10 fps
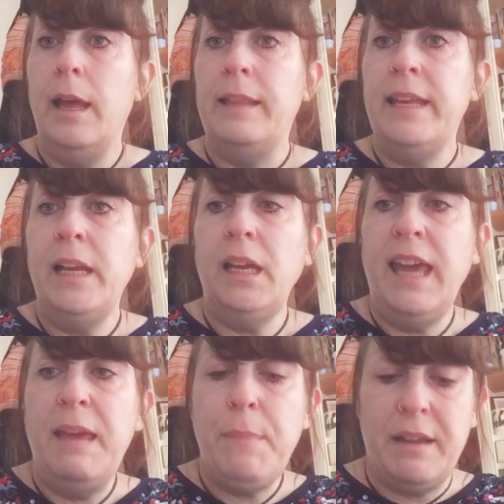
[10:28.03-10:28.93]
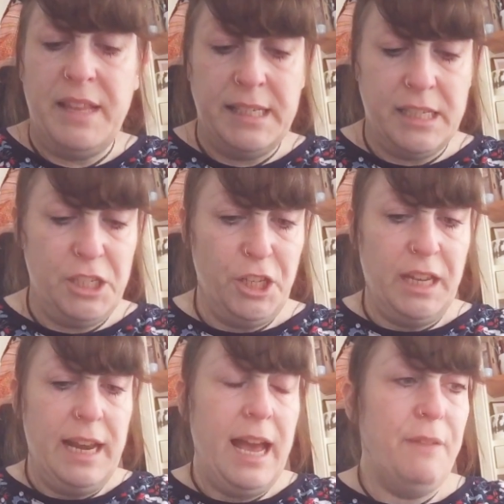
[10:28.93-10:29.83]
and then I came out they said you
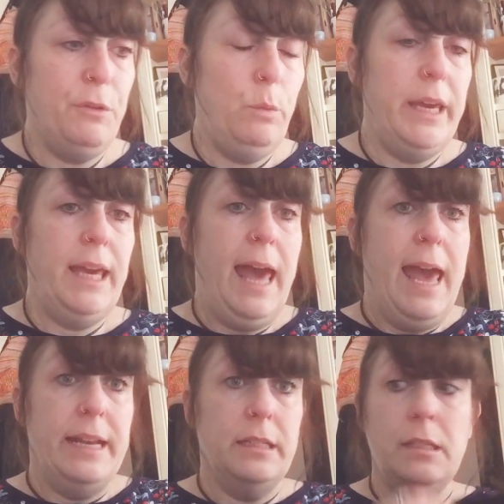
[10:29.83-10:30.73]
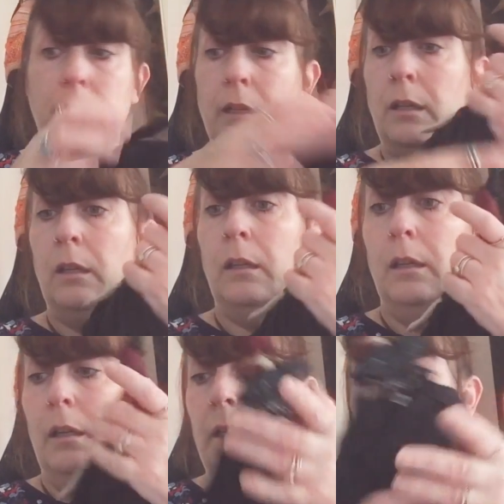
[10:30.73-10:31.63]
can have a weekend
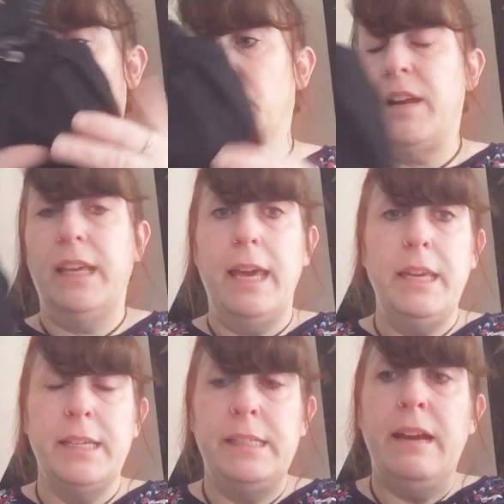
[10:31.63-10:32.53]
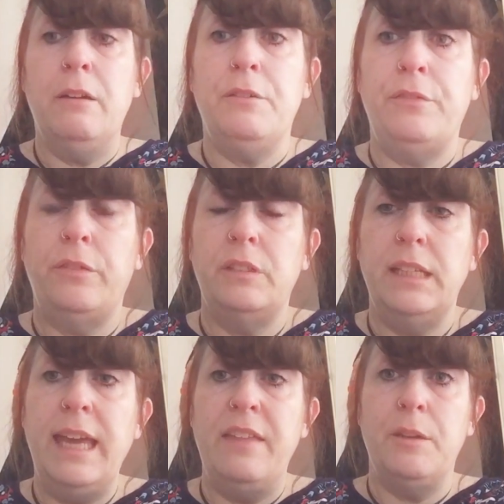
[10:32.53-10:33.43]
try and get yourself
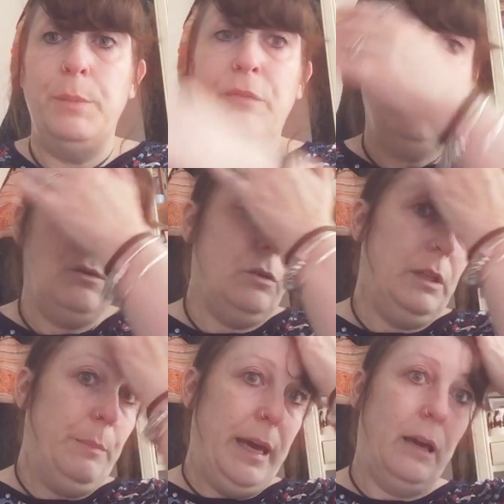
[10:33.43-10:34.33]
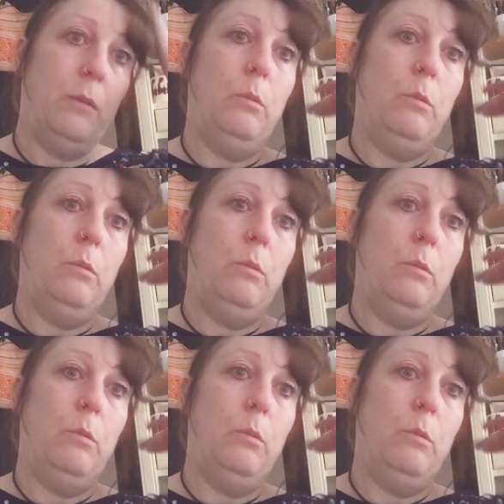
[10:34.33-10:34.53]
together before the big